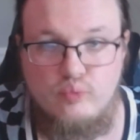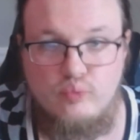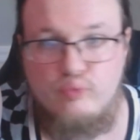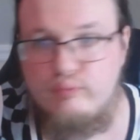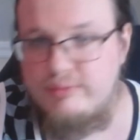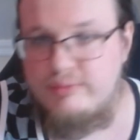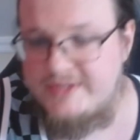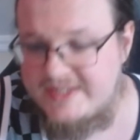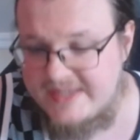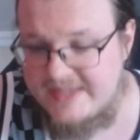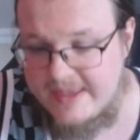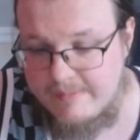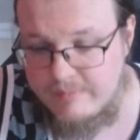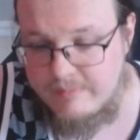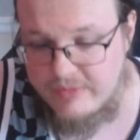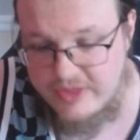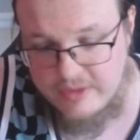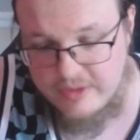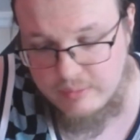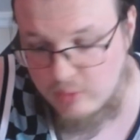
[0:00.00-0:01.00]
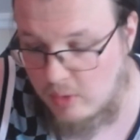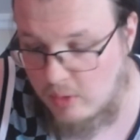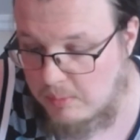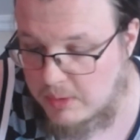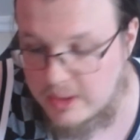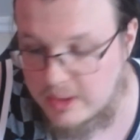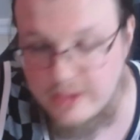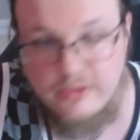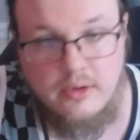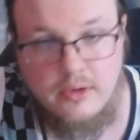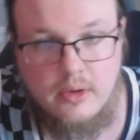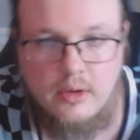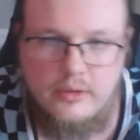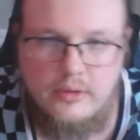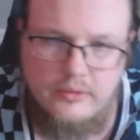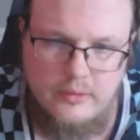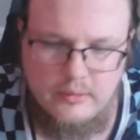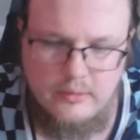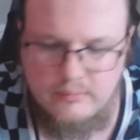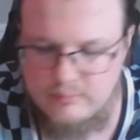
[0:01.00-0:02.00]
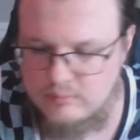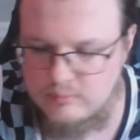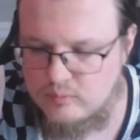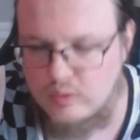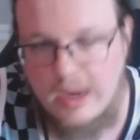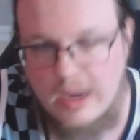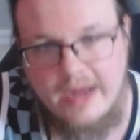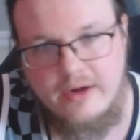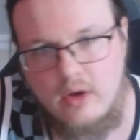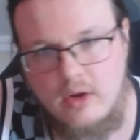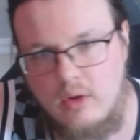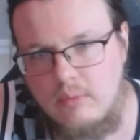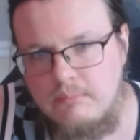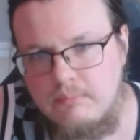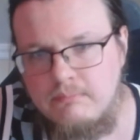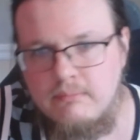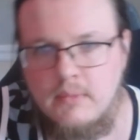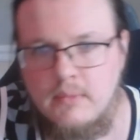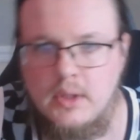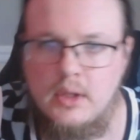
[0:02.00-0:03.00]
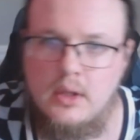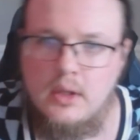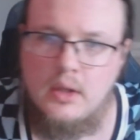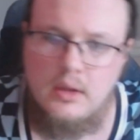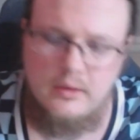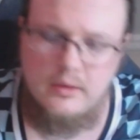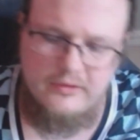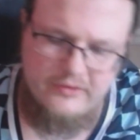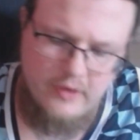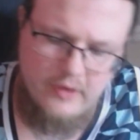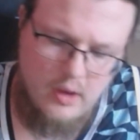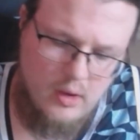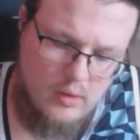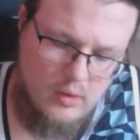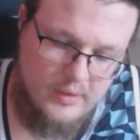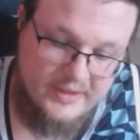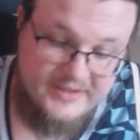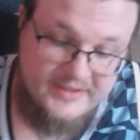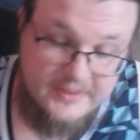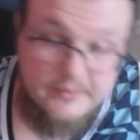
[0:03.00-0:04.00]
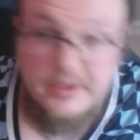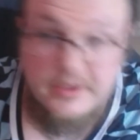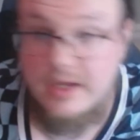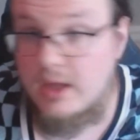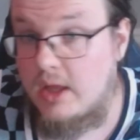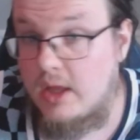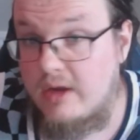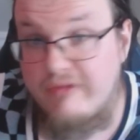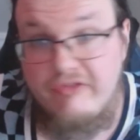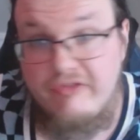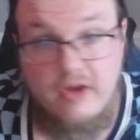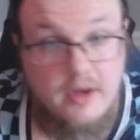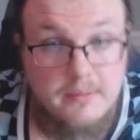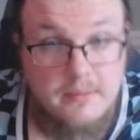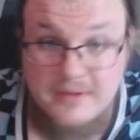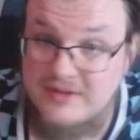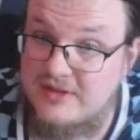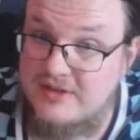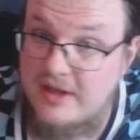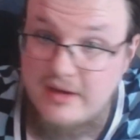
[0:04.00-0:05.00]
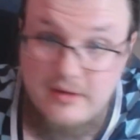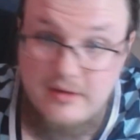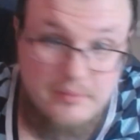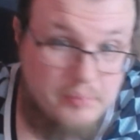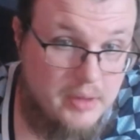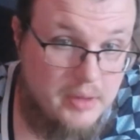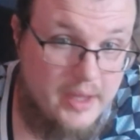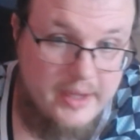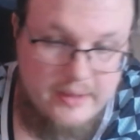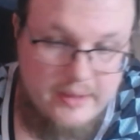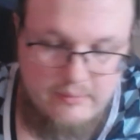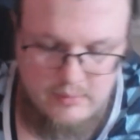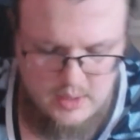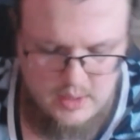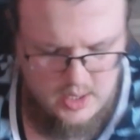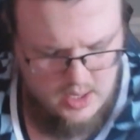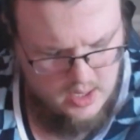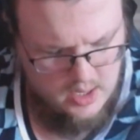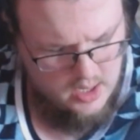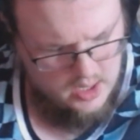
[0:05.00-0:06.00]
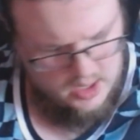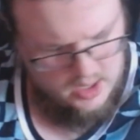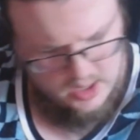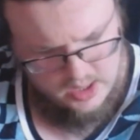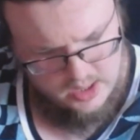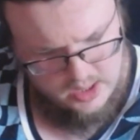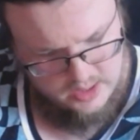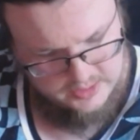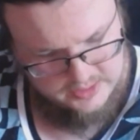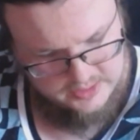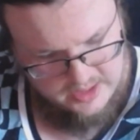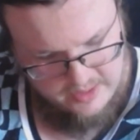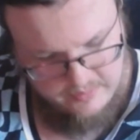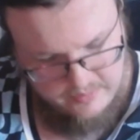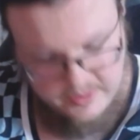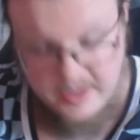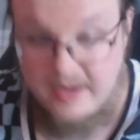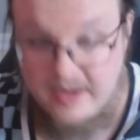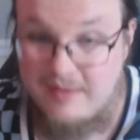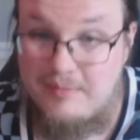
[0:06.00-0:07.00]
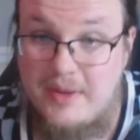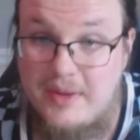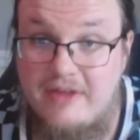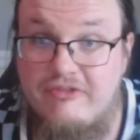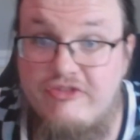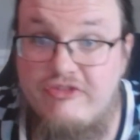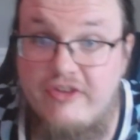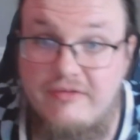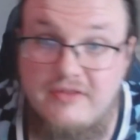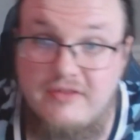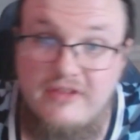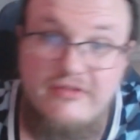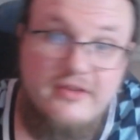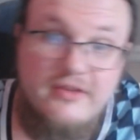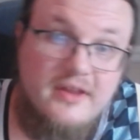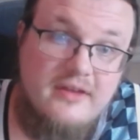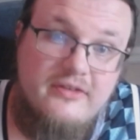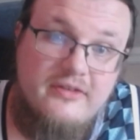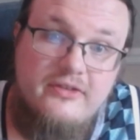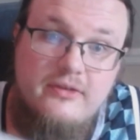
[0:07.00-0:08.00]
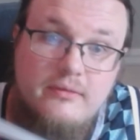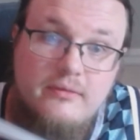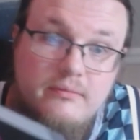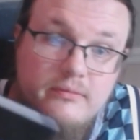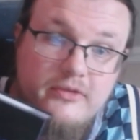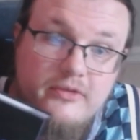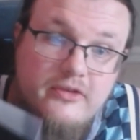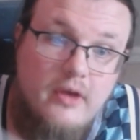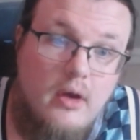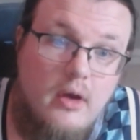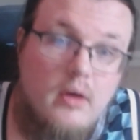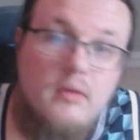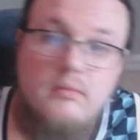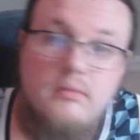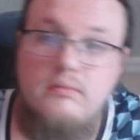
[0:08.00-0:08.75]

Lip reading: skimmed the rule book on the ride home. So it seems like a lot of fun. I'm excited to play it. I went ahead and paid $50 for this. So